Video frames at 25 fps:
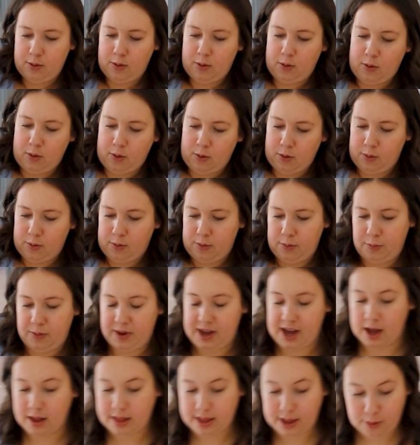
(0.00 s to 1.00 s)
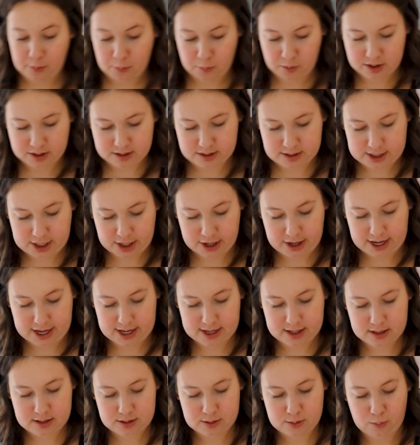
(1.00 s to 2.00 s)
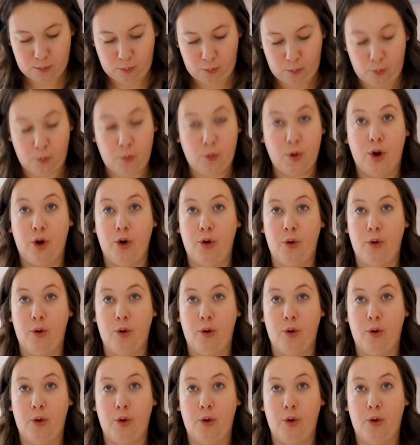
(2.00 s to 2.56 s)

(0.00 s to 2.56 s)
Oh, we got real serious real